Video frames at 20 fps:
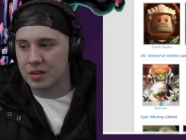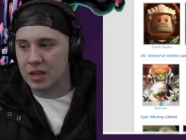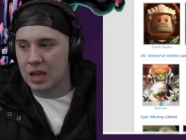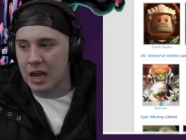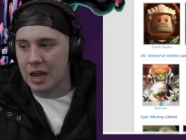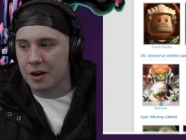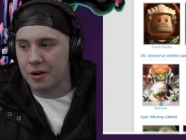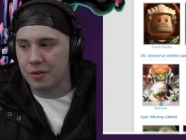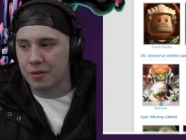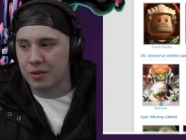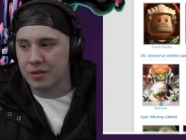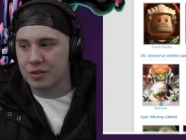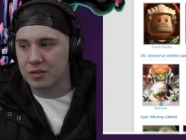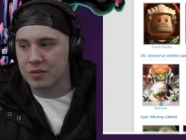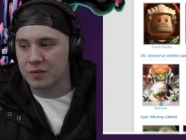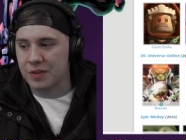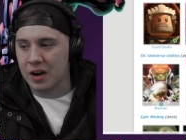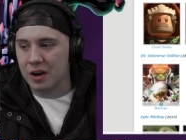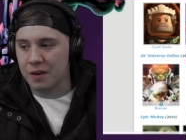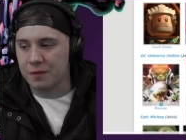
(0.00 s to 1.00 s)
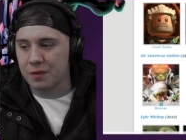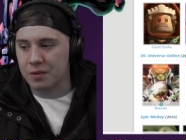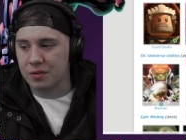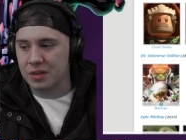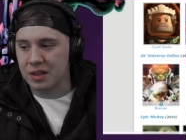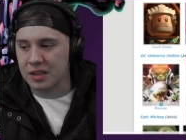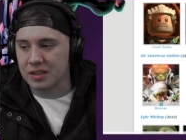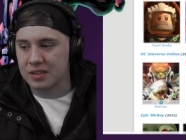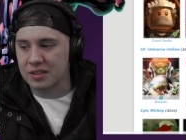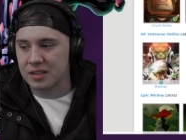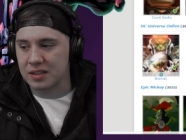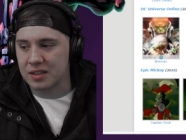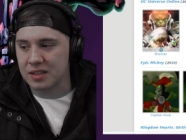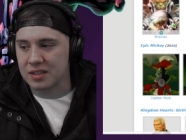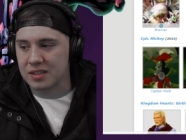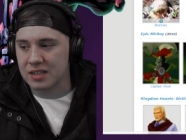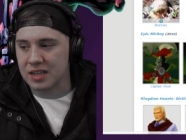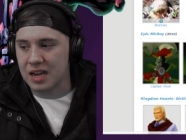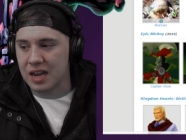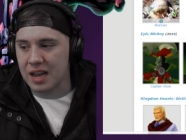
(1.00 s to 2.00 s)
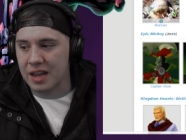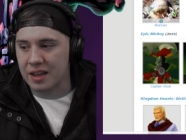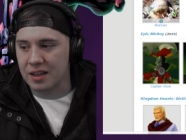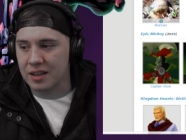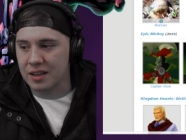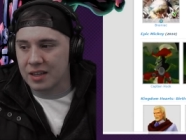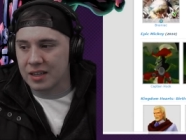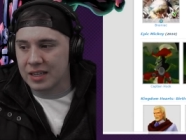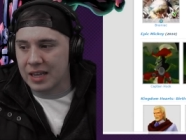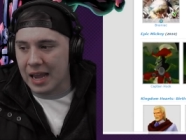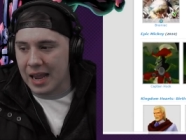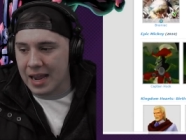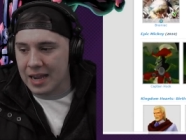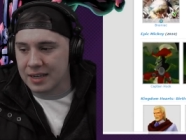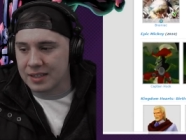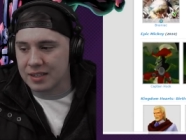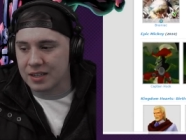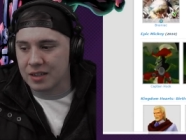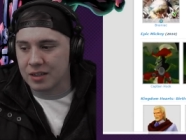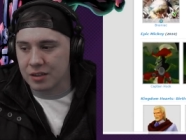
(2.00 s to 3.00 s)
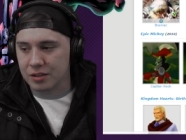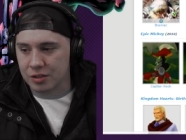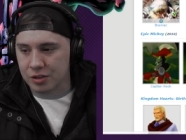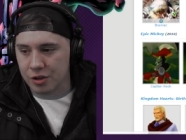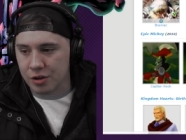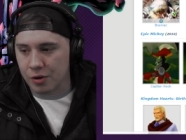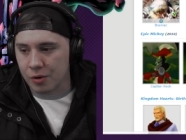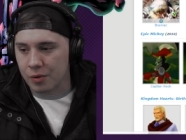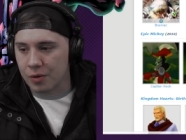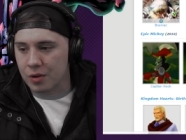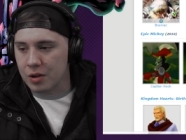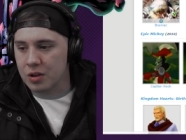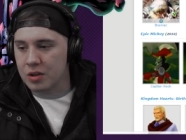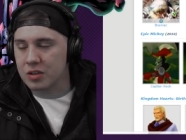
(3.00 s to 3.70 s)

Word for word: I don't there's very few things that this guy can't do.